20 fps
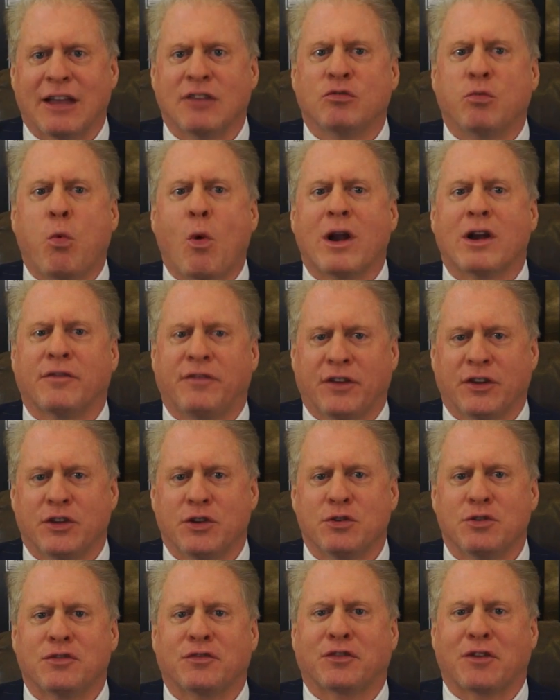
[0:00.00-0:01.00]
is wonderful
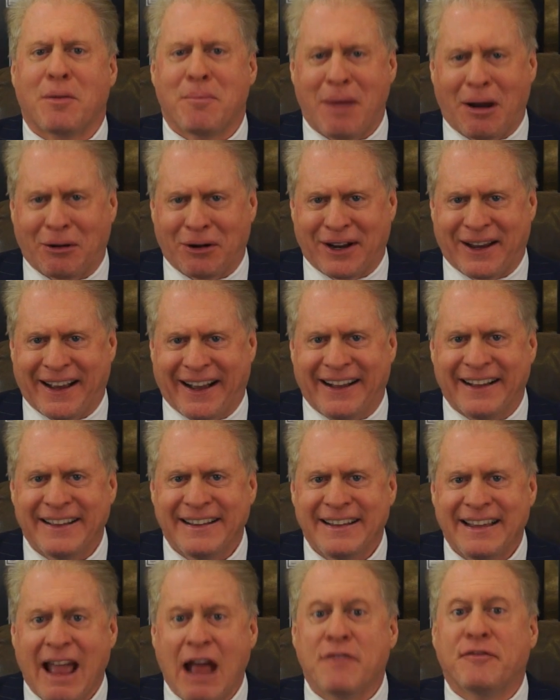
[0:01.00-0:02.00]
news for America
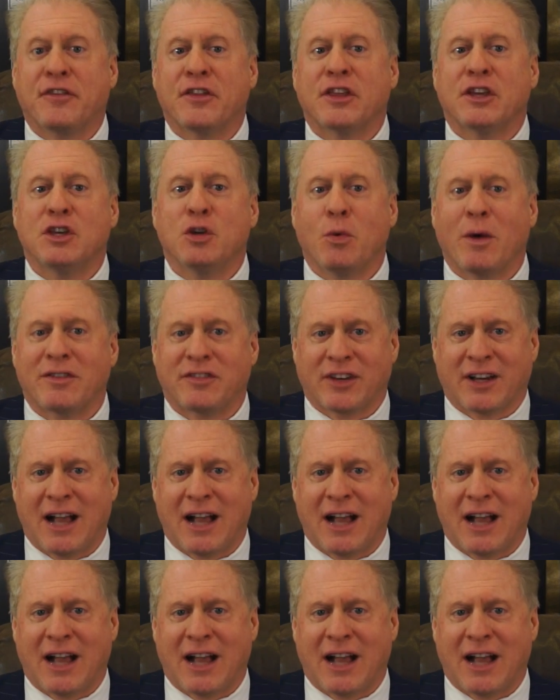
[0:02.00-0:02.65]
and for the U.S.